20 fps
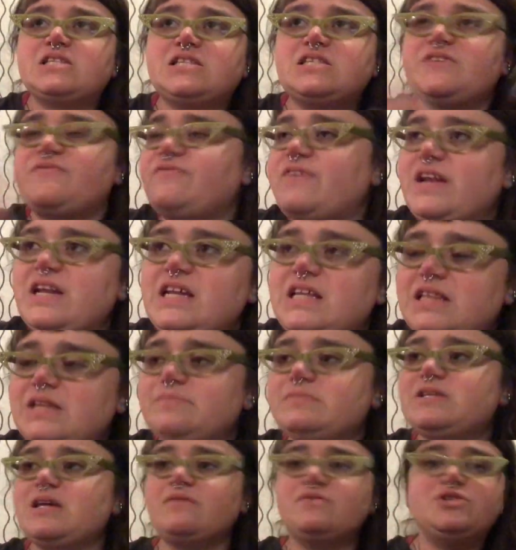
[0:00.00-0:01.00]
defending
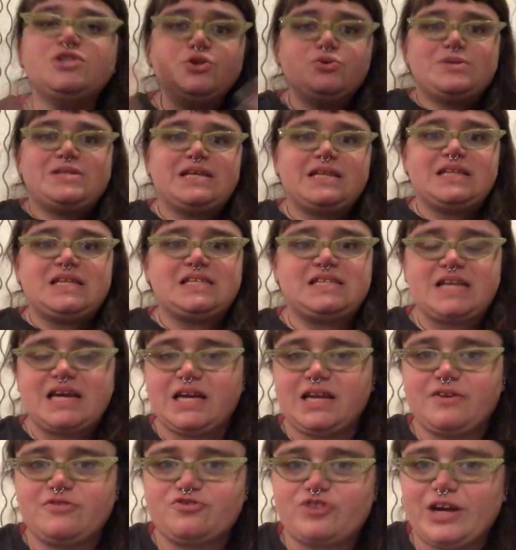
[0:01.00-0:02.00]
themselves using these
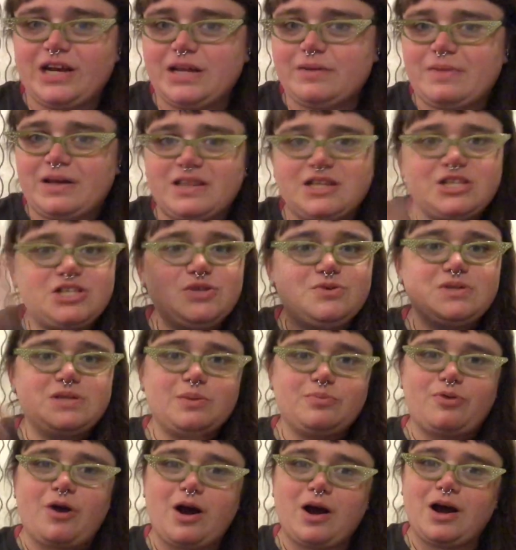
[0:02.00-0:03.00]
negative training methods,
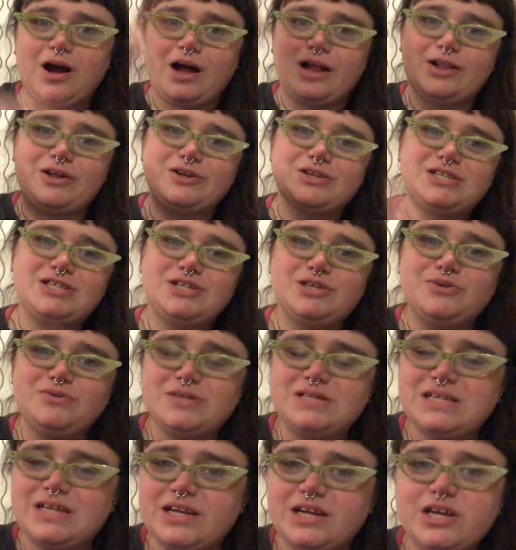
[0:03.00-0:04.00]
using prong collars,
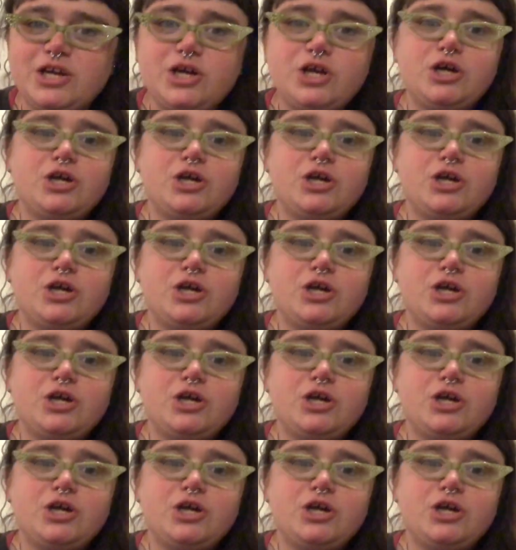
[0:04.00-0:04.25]
using